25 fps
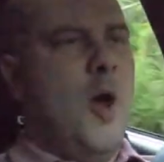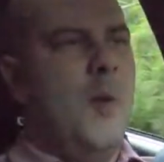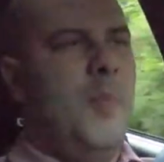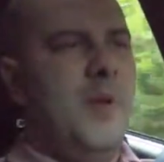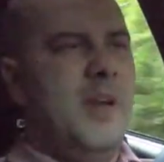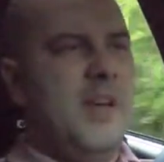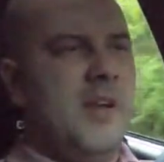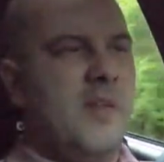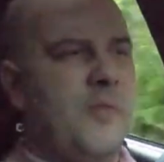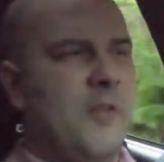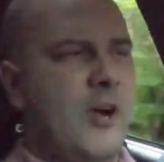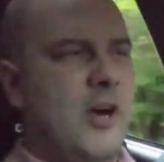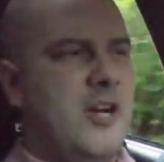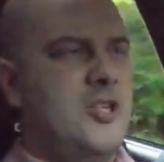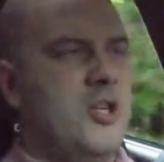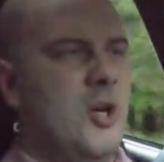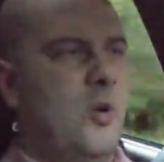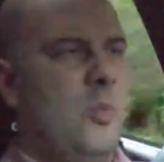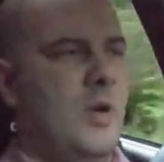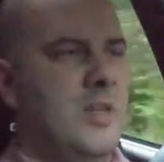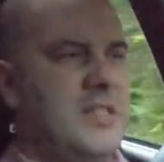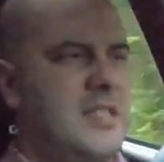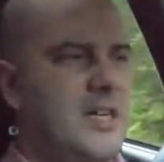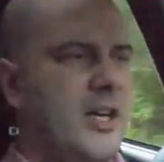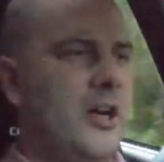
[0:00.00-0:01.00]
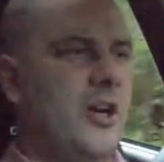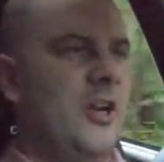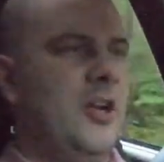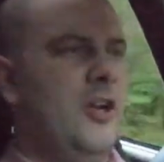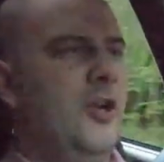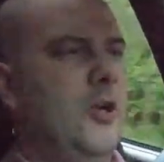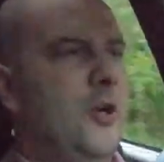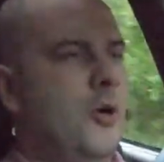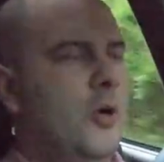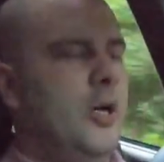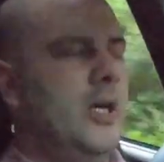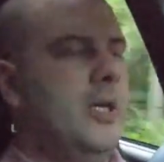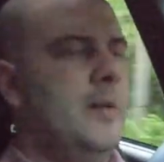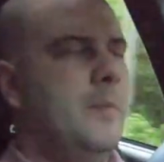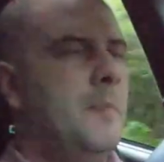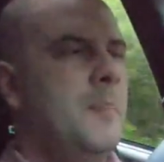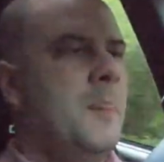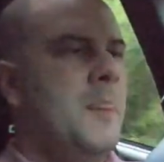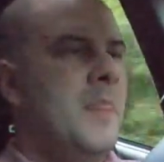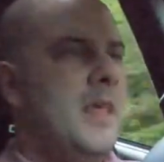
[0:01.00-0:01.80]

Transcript: open differential wasn't going to do it.